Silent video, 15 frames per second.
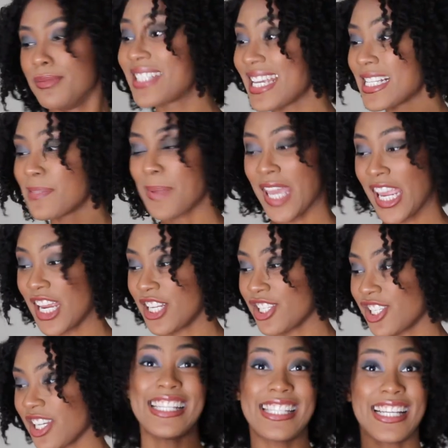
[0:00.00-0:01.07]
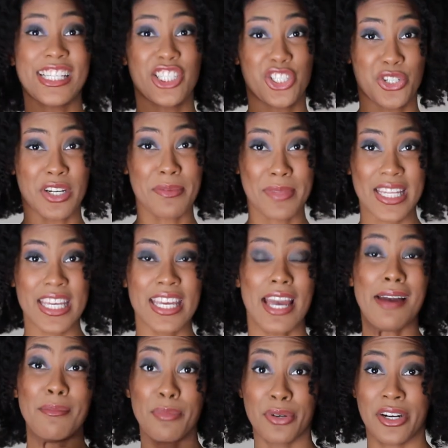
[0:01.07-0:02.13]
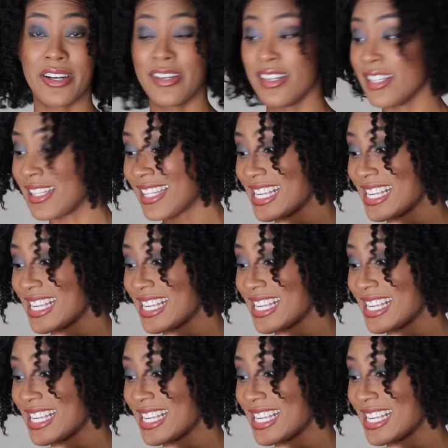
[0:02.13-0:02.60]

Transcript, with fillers: This page is extremely important.